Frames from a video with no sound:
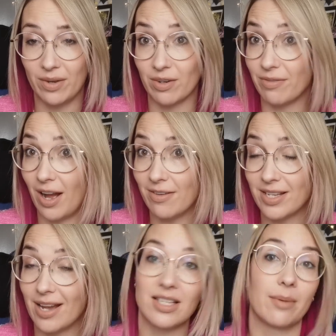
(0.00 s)
give it a
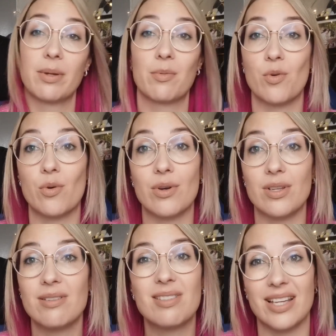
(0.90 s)
5-star, some people
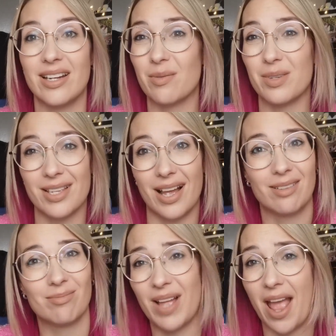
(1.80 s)
said it was
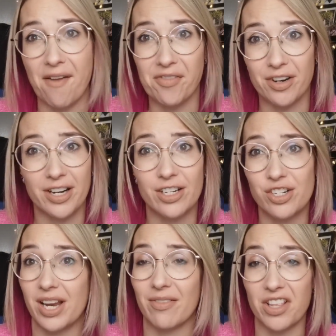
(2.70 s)
like
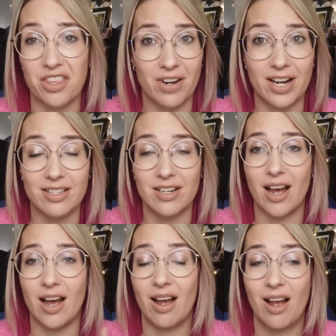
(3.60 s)
average, give it a
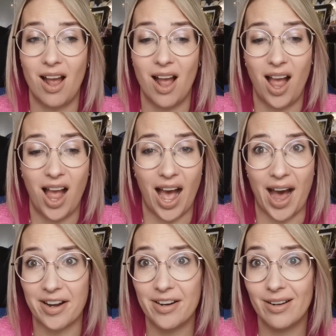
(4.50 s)
3-star.
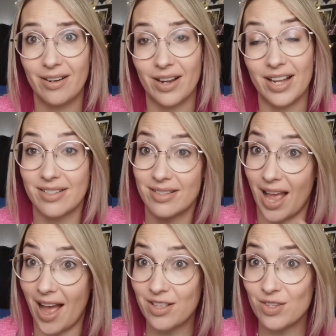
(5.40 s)
I don't know, it
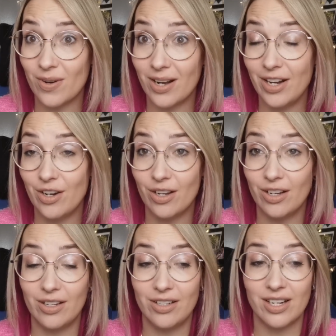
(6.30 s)
sounds really
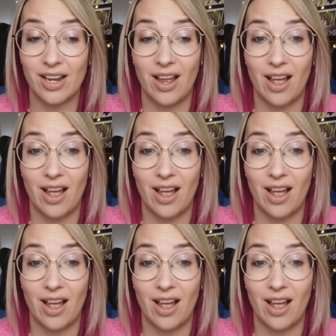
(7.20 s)
good.